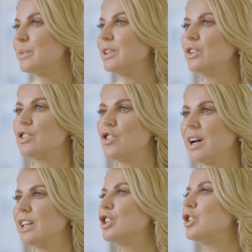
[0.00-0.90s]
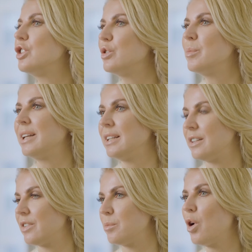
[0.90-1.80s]
when you're trying too many
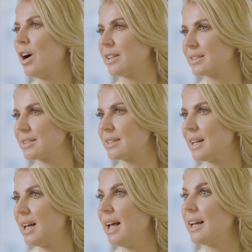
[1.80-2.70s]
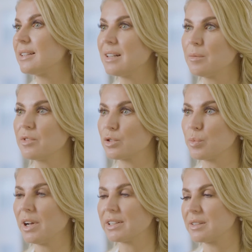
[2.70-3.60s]
different products. And some of those
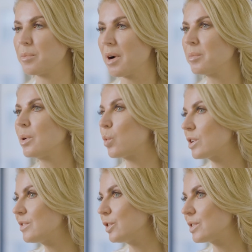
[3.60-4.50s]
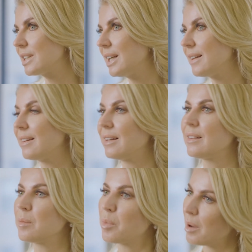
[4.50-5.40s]
products are probably worse for your skin
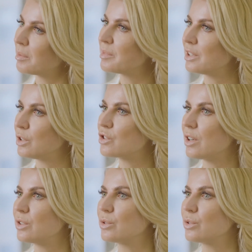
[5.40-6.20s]
than the problem that you're trying to